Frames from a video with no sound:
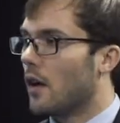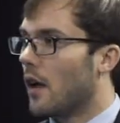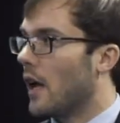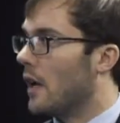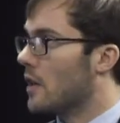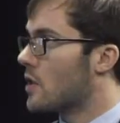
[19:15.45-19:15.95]

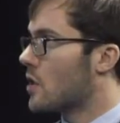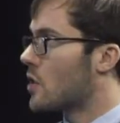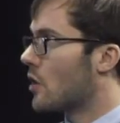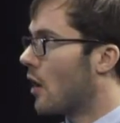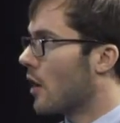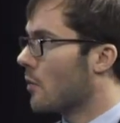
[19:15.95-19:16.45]
And it's a
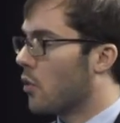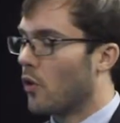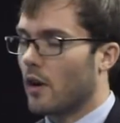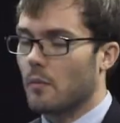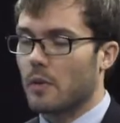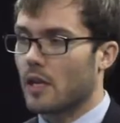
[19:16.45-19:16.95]
starting
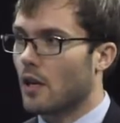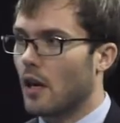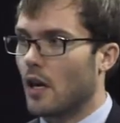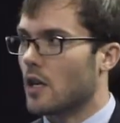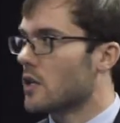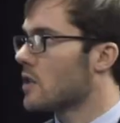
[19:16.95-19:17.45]
point
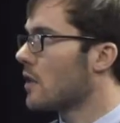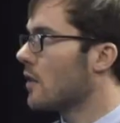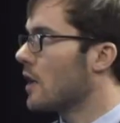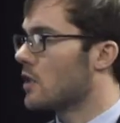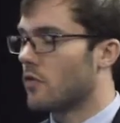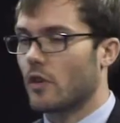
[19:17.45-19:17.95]
because
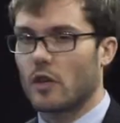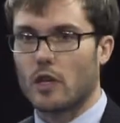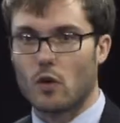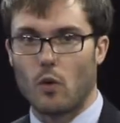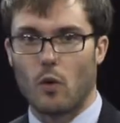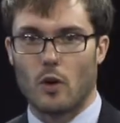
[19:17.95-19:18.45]
it's very
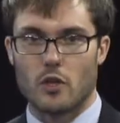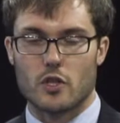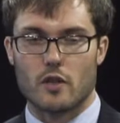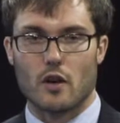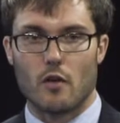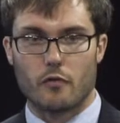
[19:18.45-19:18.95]
coarse.
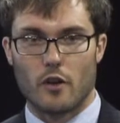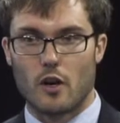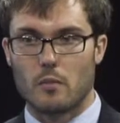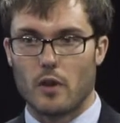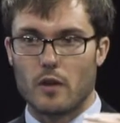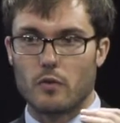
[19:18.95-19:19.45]
There are
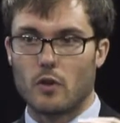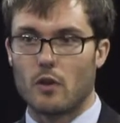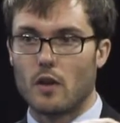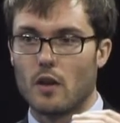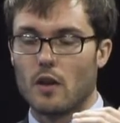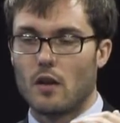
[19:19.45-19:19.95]
farm level
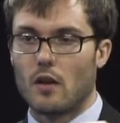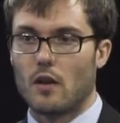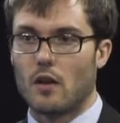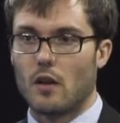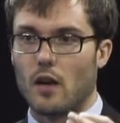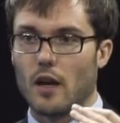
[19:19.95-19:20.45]

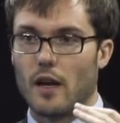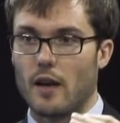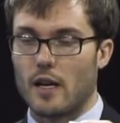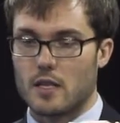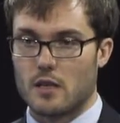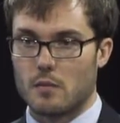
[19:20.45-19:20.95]

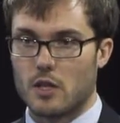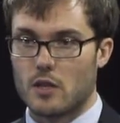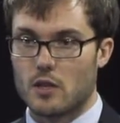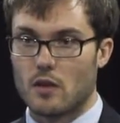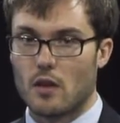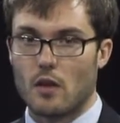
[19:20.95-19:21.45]

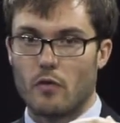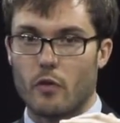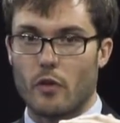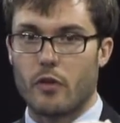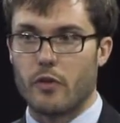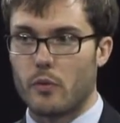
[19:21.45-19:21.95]
estimates
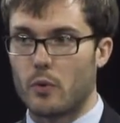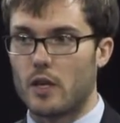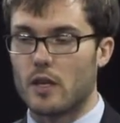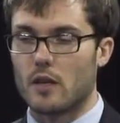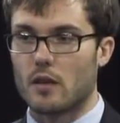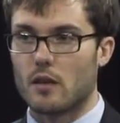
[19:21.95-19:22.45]
for
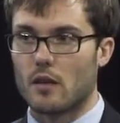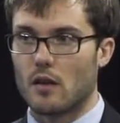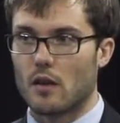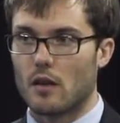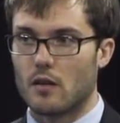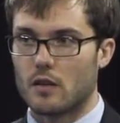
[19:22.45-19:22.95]
3
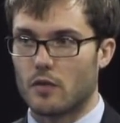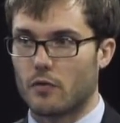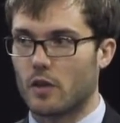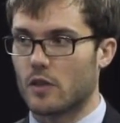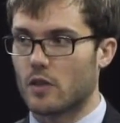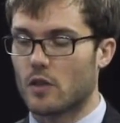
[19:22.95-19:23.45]

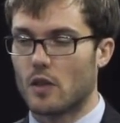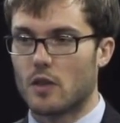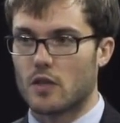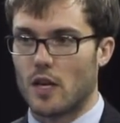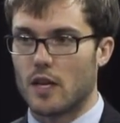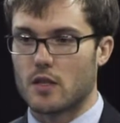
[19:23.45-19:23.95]
different
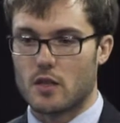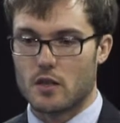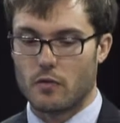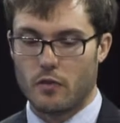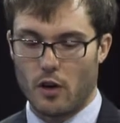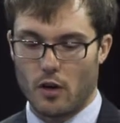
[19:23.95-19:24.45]
sizes
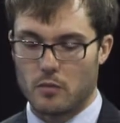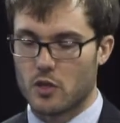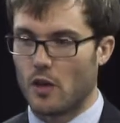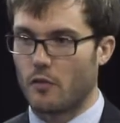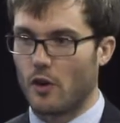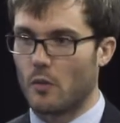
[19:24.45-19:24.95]
of farms.
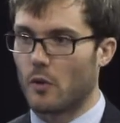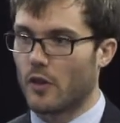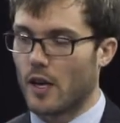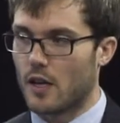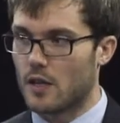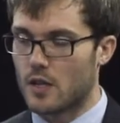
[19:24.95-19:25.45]
A farm with
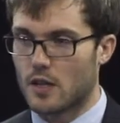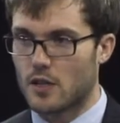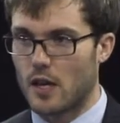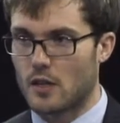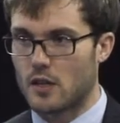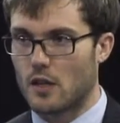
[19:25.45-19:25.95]

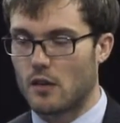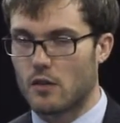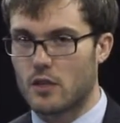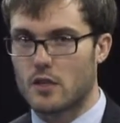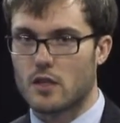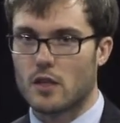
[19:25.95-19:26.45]

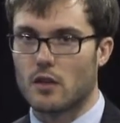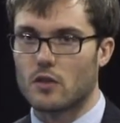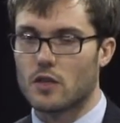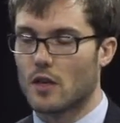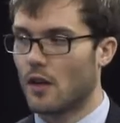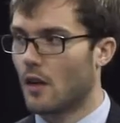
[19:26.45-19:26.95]
$86,000 in
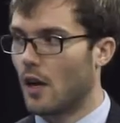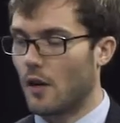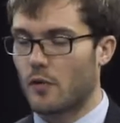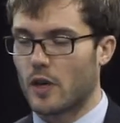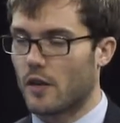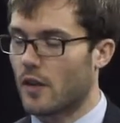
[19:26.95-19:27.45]
sales, I
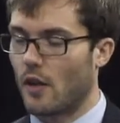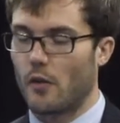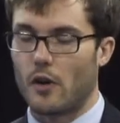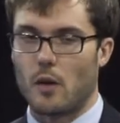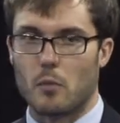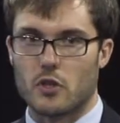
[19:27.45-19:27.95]
forget the other
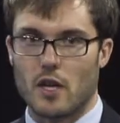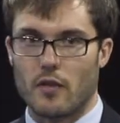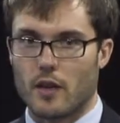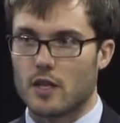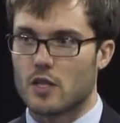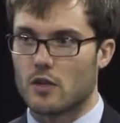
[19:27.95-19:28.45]
numbers. I
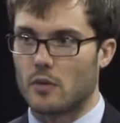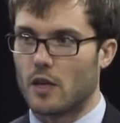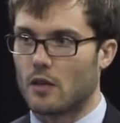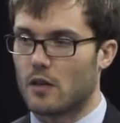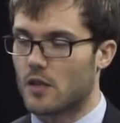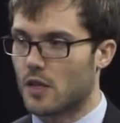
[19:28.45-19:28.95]
think it's
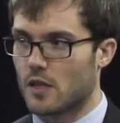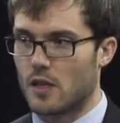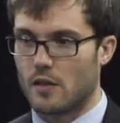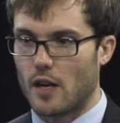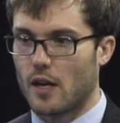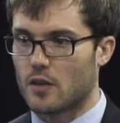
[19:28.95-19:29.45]

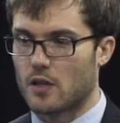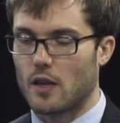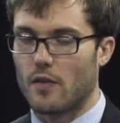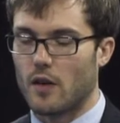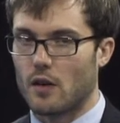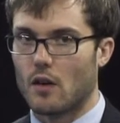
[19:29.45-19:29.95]
$360,000
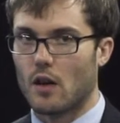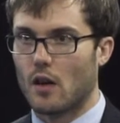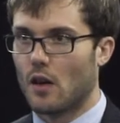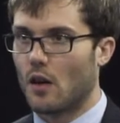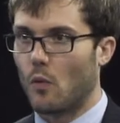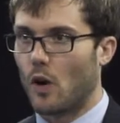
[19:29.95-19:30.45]
and then
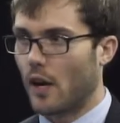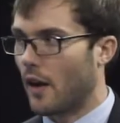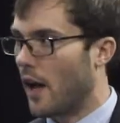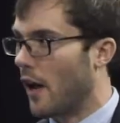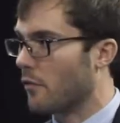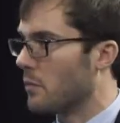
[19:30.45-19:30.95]

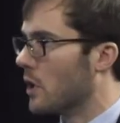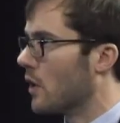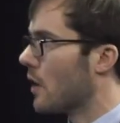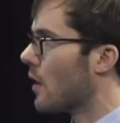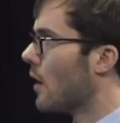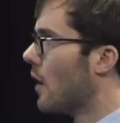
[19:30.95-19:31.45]
$1.5 million.